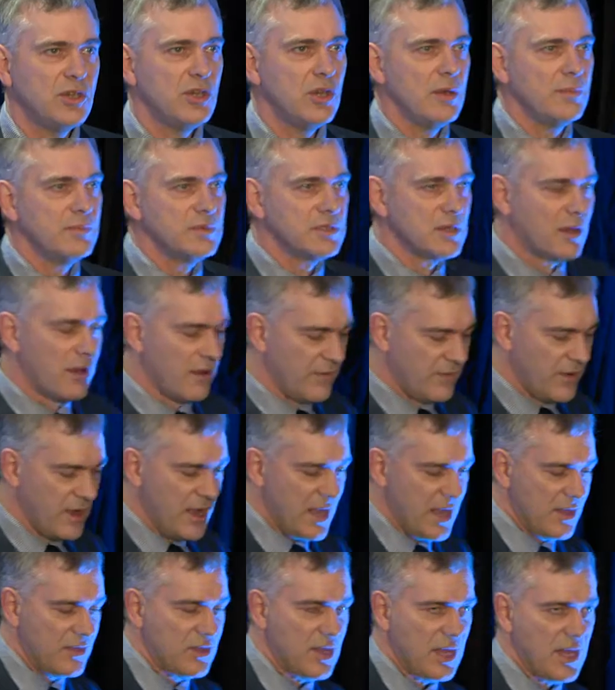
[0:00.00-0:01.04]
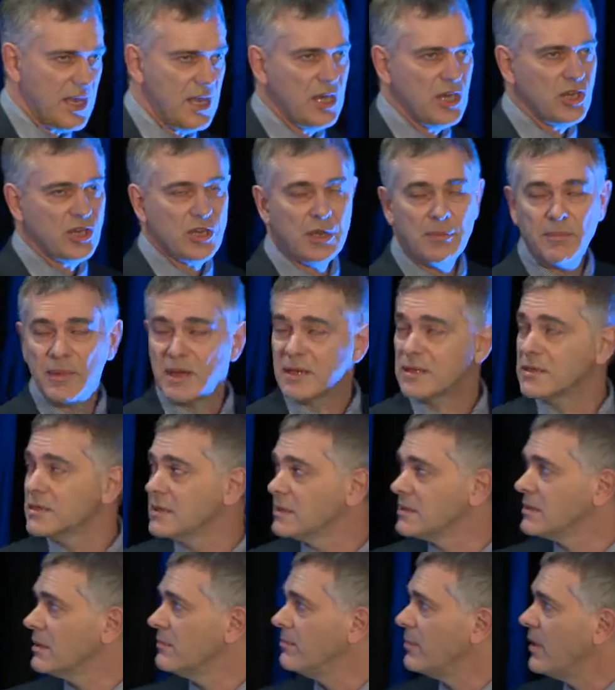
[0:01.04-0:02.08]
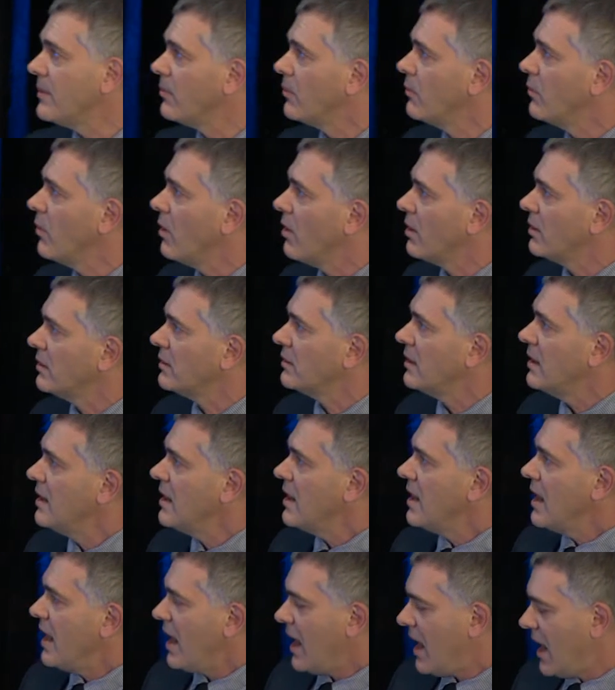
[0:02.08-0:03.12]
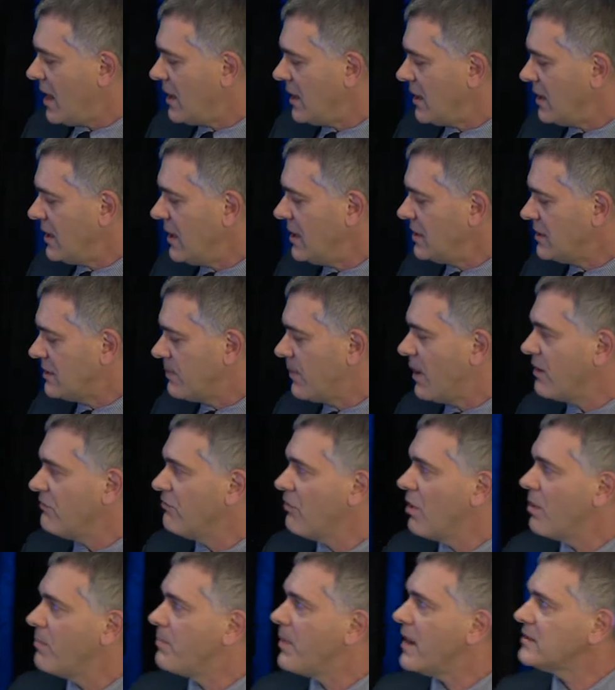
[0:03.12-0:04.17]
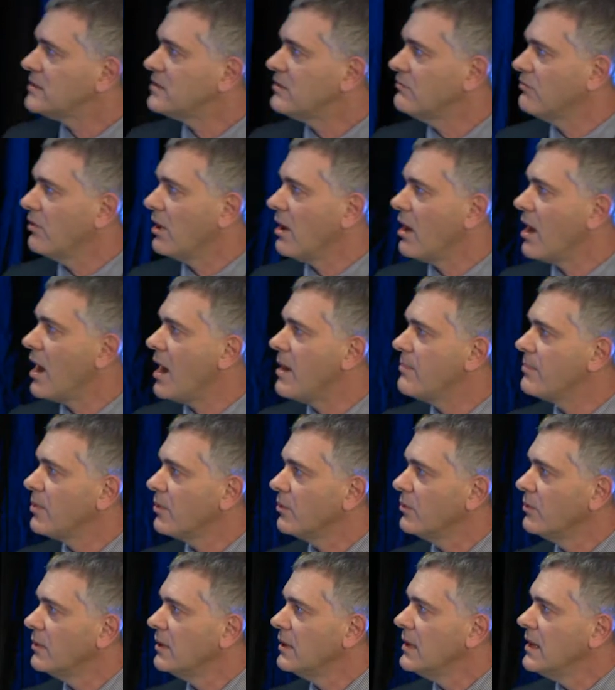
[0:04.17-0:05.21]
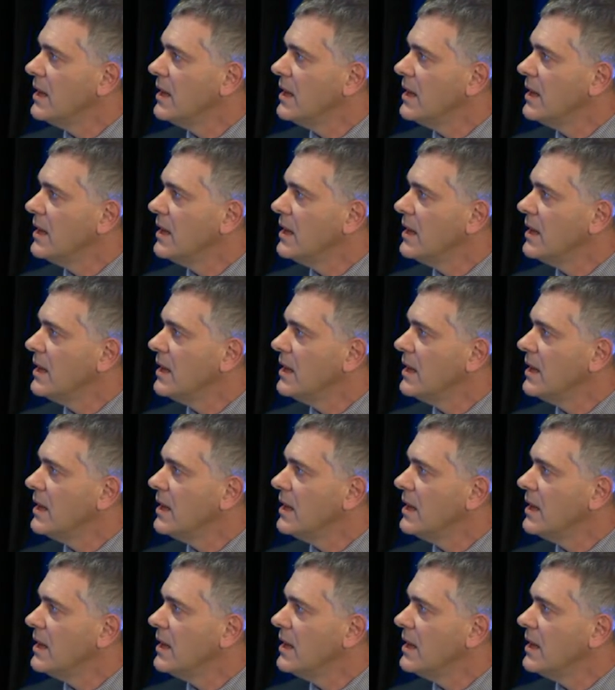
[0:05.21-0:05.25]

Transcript: terms of the energy mixes that people want, and it needs to be robust and reliable.